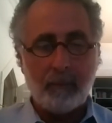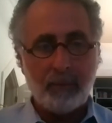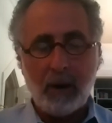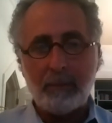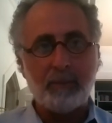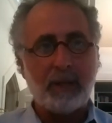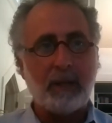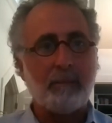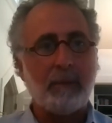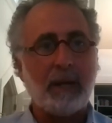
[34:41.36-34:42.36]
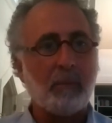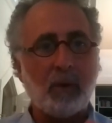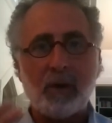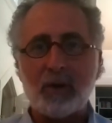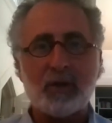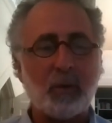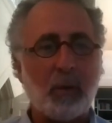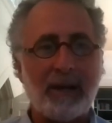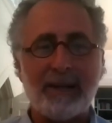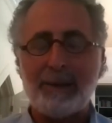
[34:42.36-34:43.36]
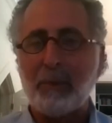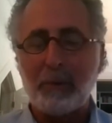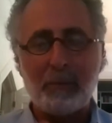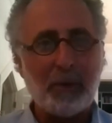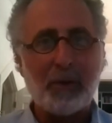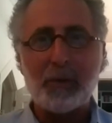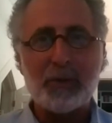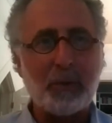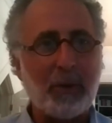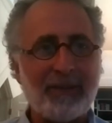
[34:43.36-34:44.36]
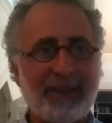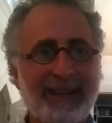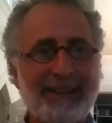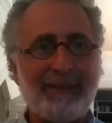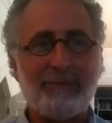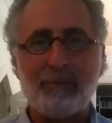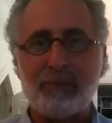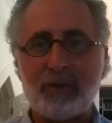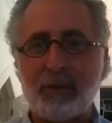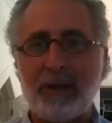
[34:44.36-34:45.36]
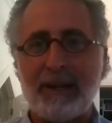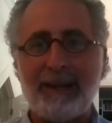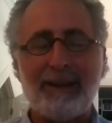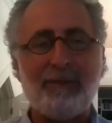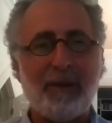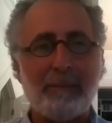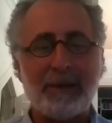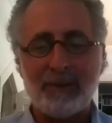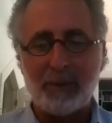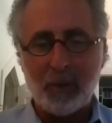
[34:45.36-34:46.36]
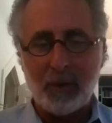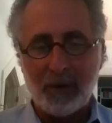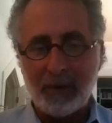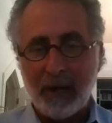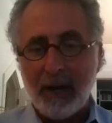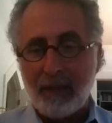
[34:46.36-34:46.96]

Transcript: probably make more kosher wine and import more kosher wine than any Jew and any family in the world.